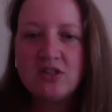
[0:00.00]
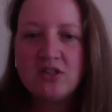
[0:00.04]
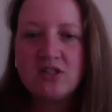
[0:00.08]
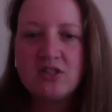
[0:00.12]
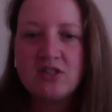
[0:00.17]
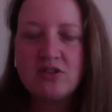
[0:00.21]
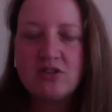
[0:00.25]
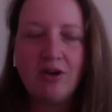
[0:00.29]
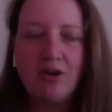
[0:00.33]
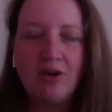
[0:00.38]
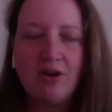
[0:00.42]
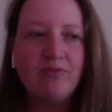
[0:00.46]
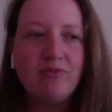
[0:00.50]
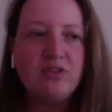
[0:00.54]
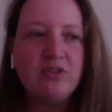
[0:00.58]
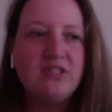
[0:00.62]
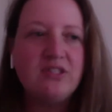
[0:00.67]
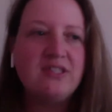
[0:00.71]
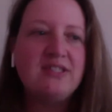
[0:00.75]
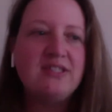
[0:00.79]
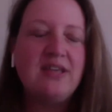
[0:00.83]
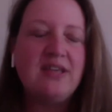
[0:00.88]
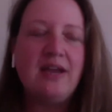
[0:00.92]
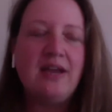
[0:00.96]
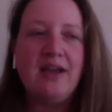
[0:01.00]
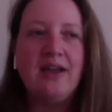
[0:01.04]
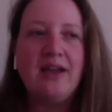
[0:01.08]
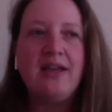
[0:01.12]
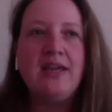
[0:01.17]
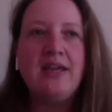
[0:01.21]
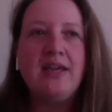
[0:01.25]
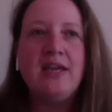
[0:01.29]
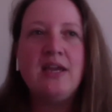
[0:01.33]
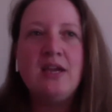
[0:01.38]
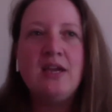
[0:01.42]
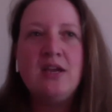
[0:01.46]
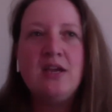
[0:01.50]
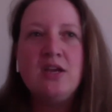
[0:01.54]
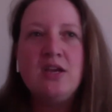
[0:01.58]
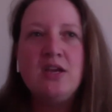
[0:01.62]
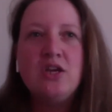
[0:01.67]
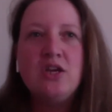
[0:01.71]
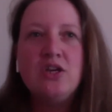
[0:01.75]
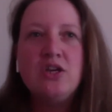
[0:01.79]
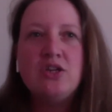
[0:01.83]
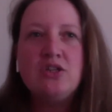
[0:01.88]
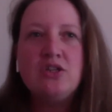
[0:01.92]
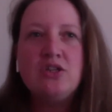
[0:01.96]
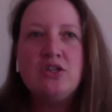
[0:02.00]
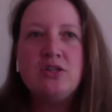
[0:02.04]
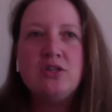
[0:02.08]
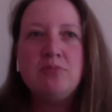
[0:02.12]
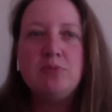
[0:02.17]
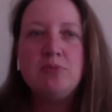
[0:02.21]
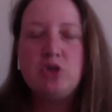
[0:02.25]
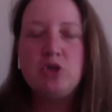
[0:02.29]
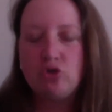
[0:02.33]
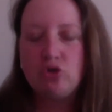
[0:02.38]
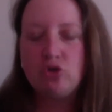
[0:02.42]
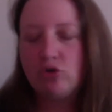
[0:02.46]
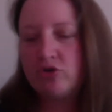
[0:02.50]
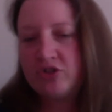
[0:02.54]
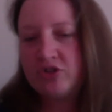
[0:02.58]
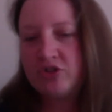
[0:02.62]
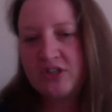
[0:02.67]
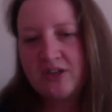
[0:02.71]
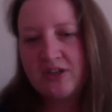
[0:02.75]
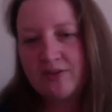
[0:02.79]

So I would say the majority,